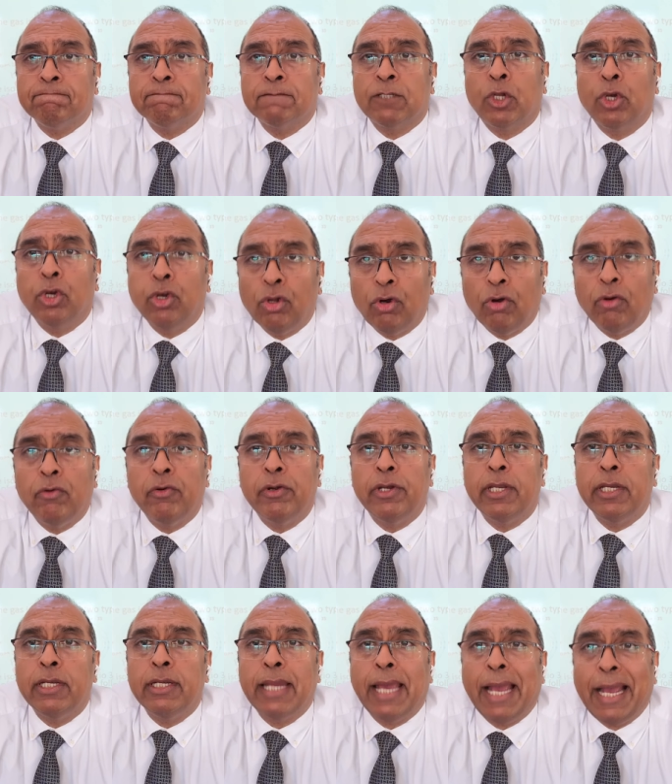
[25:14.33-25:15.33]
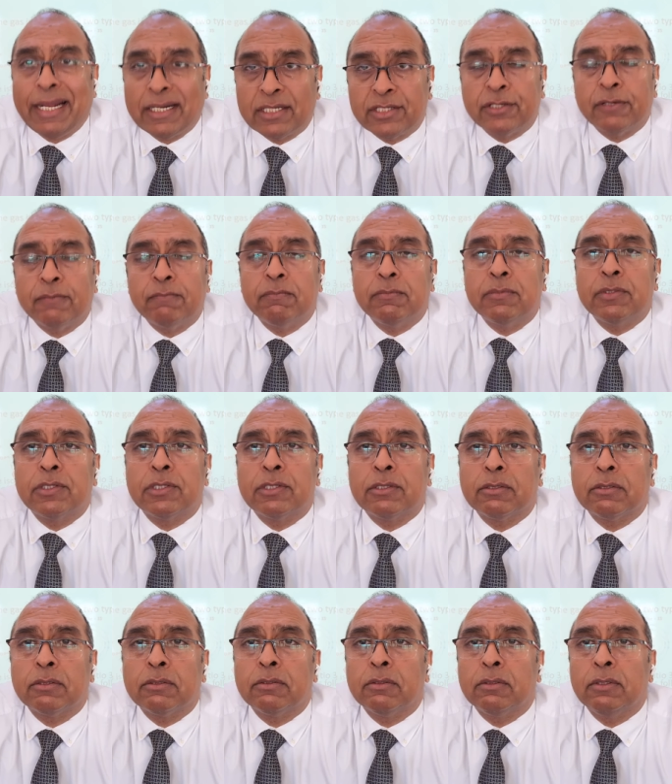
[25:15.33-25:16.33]
chlorine atoms
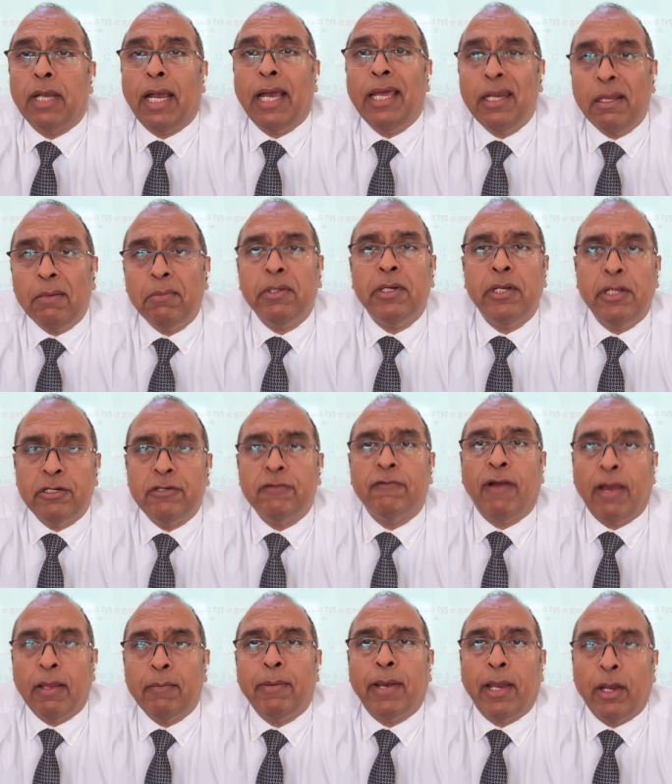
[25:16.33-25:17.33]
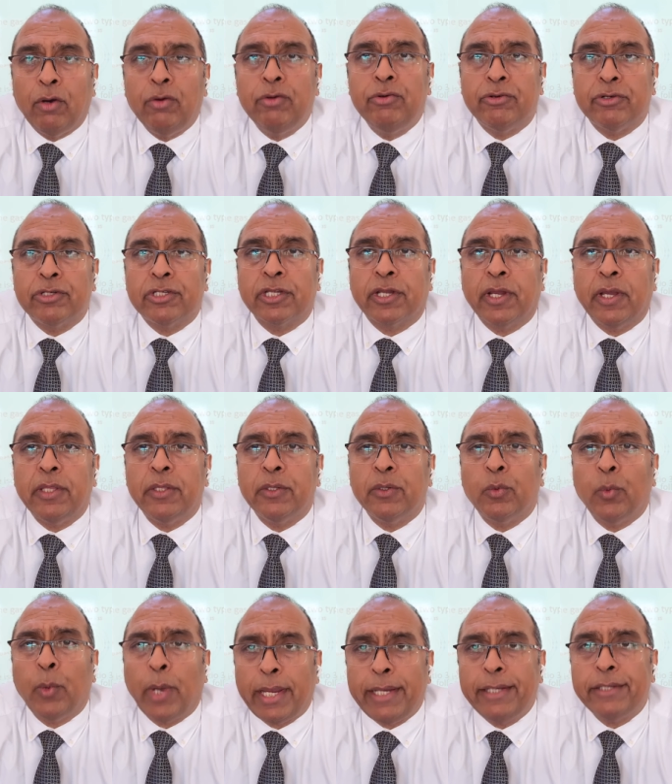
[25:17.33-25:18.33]
and I'm going to divide by 100 to get the
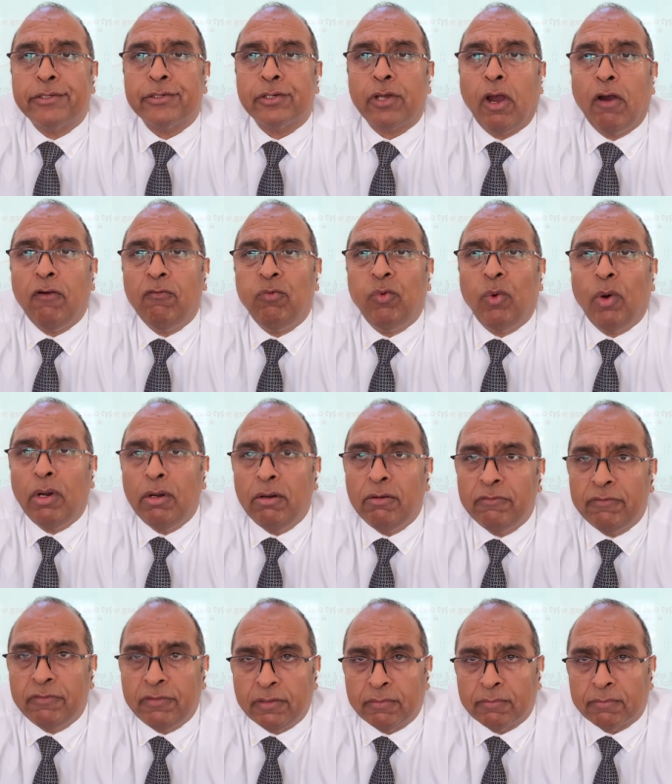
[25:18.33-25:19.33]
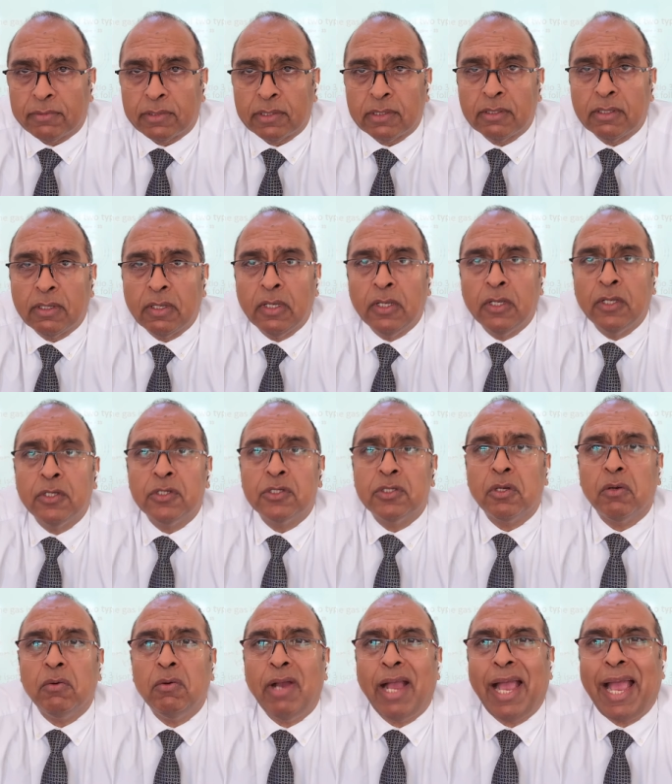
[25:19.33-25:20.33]
weight of one of them.
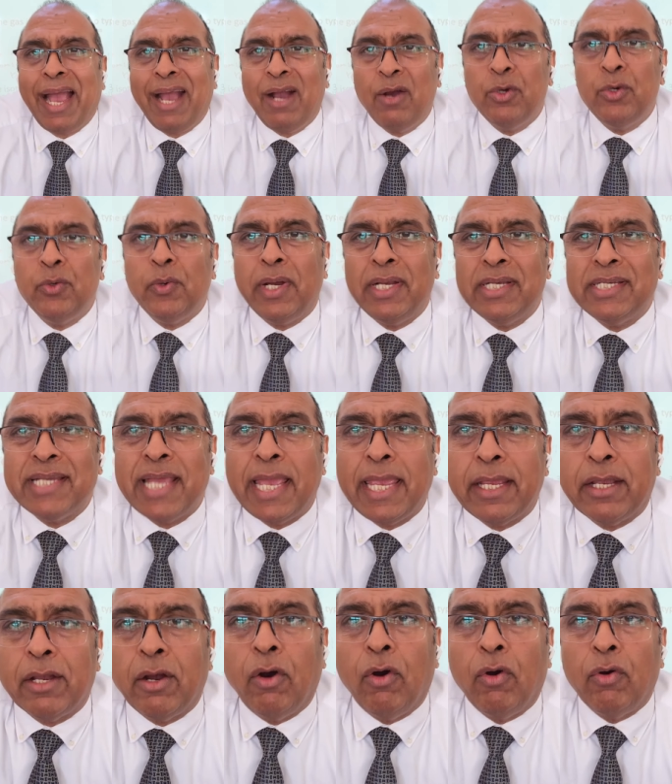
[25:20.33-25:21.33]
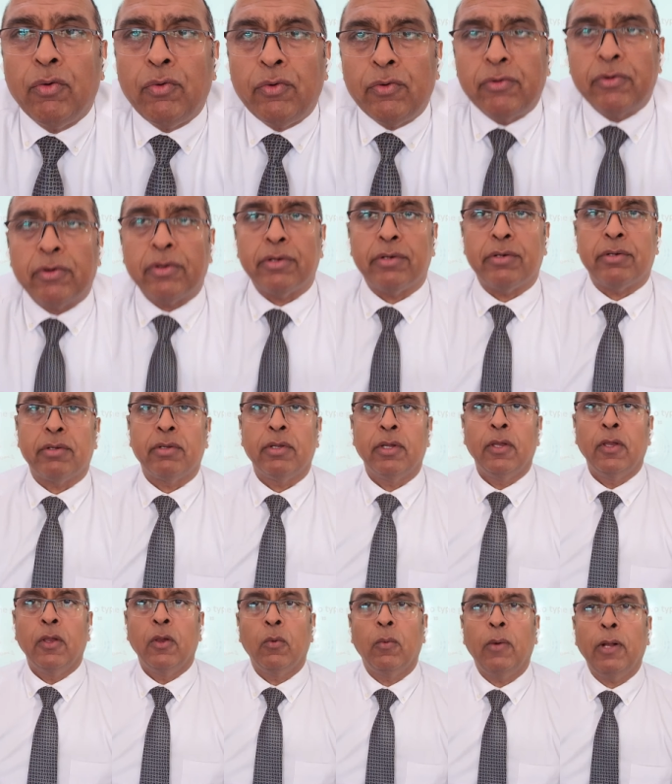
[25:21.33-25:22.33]
So how do I take 100?
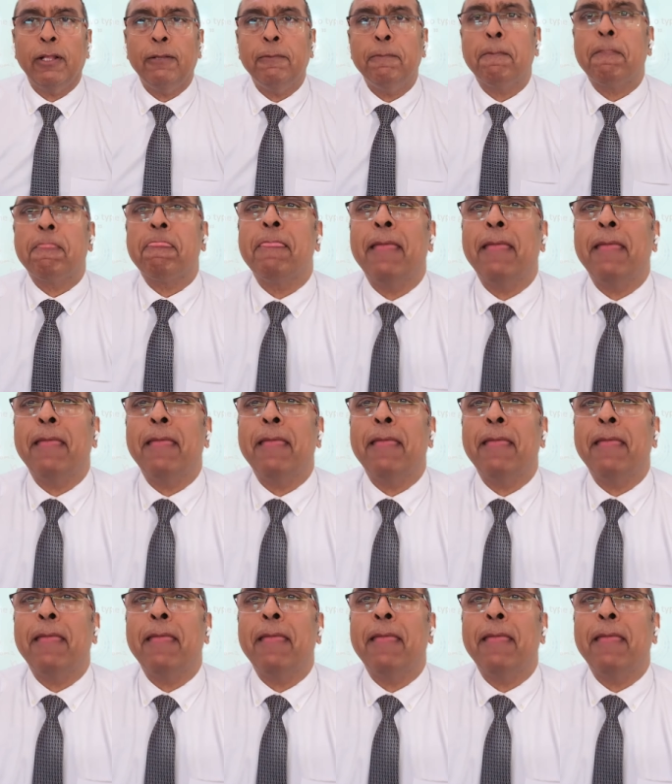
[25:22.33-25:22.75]
Well,